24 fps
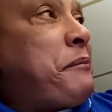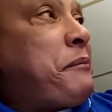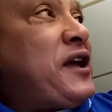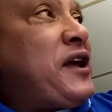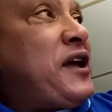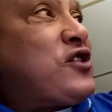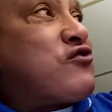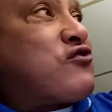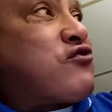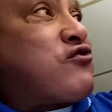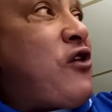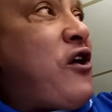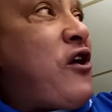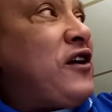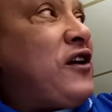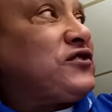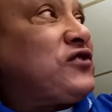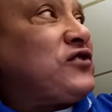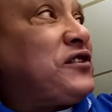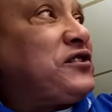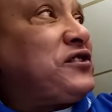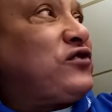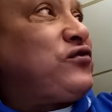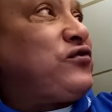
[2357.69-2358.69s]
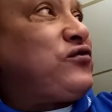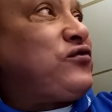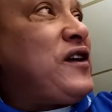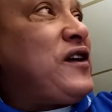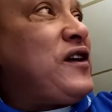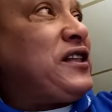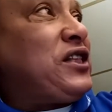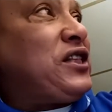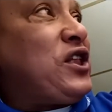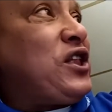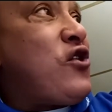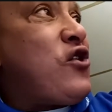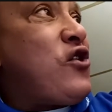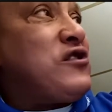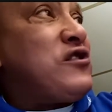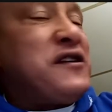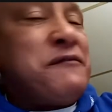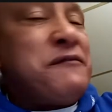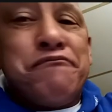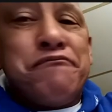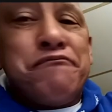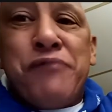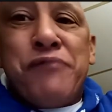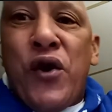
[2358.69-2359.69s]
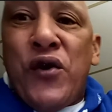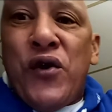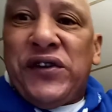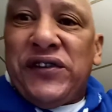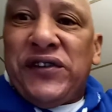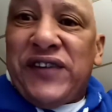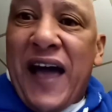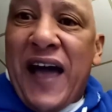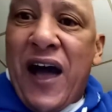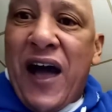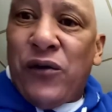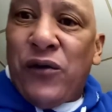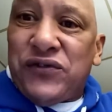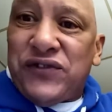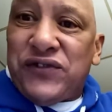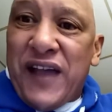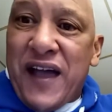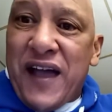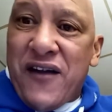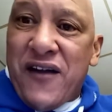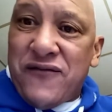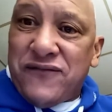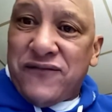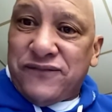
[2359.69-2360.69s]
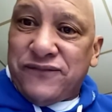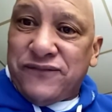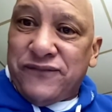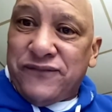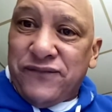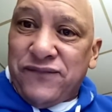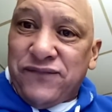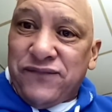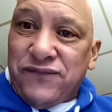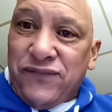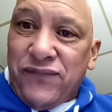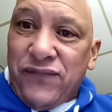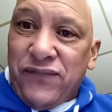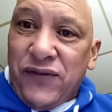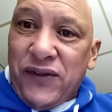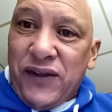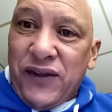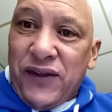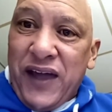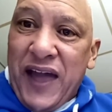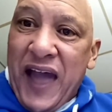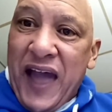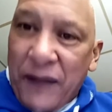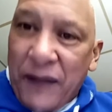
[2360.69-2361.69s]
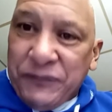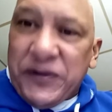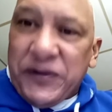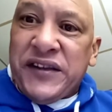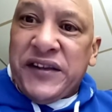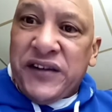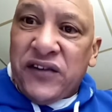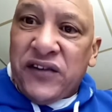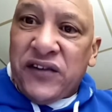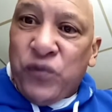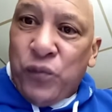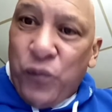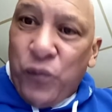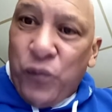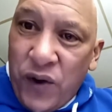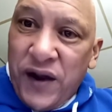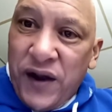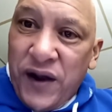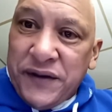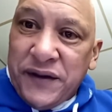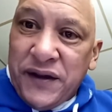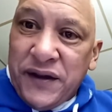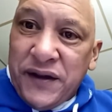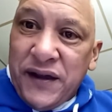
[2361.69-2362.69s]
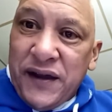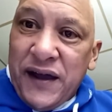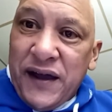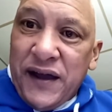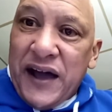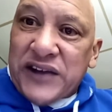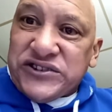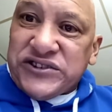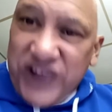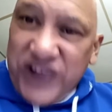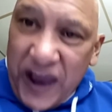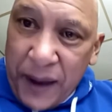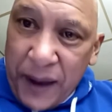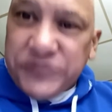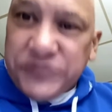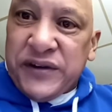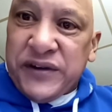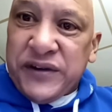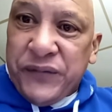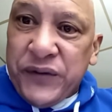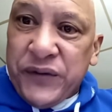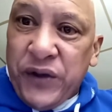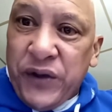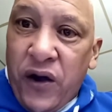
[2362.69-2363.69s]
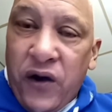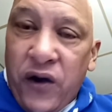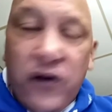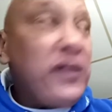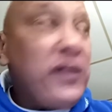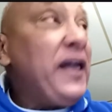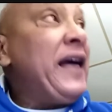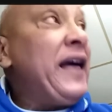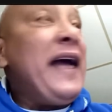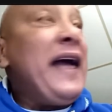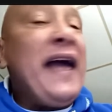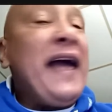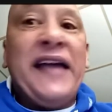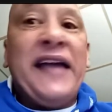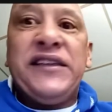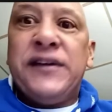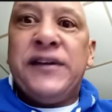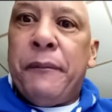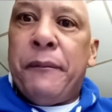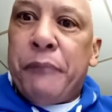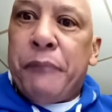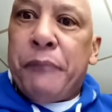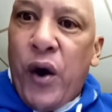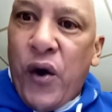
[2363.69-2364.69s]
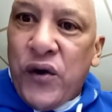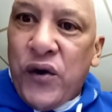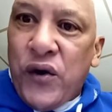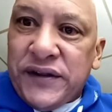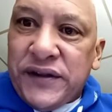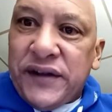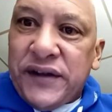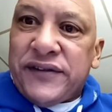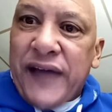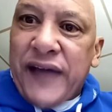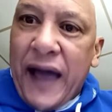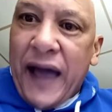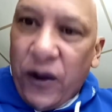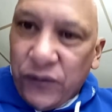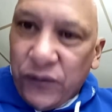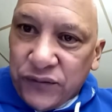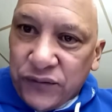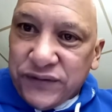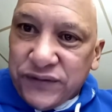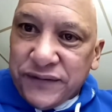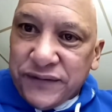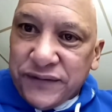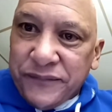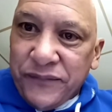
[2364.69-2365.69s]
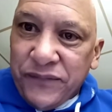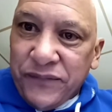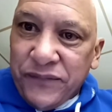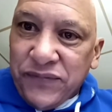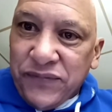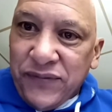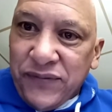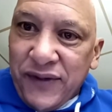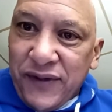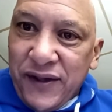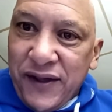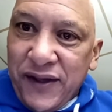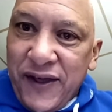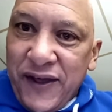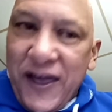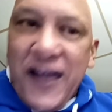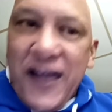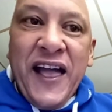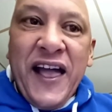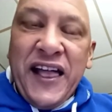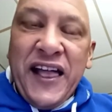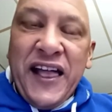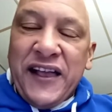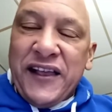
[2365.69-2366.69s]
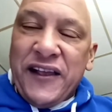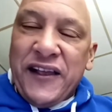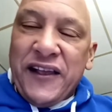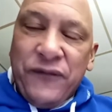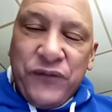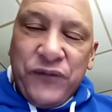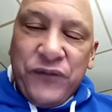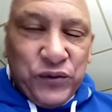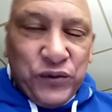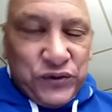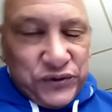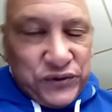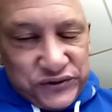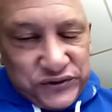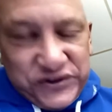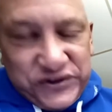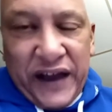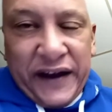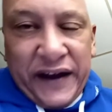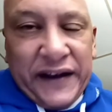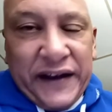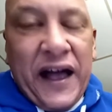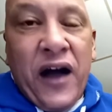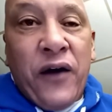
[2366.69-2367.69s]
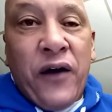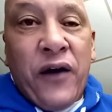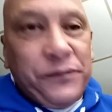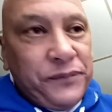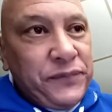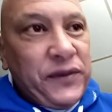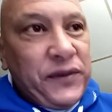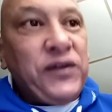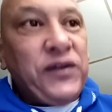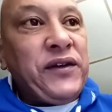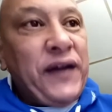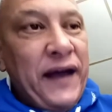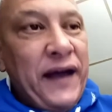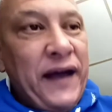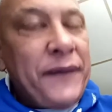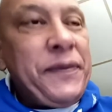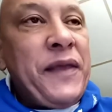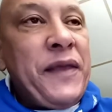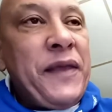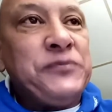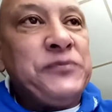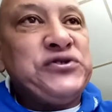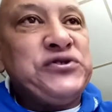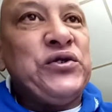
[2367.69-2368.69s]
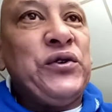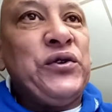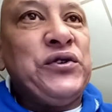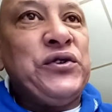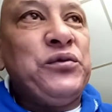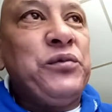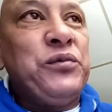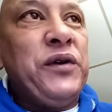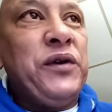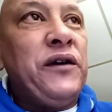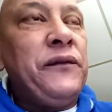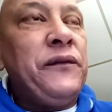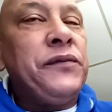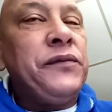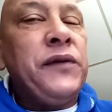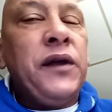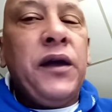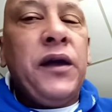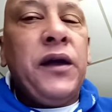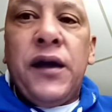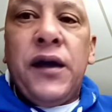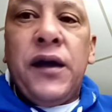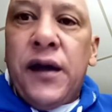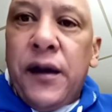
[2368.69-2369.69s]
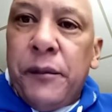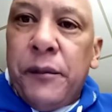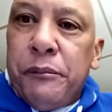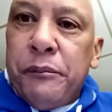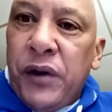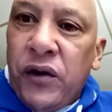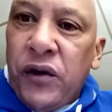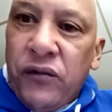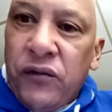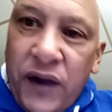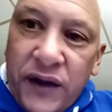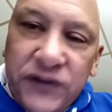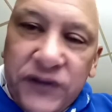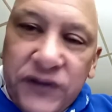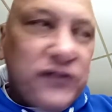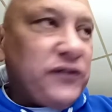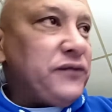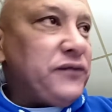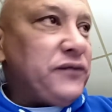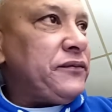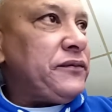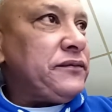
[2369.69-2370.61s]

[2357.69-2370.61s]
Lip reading: cross on his front lawn and burned his house down. After he just won a championship, y'all, and you burn his house. And if you check it out, yeah, and I'm sure you will, Bill Russell,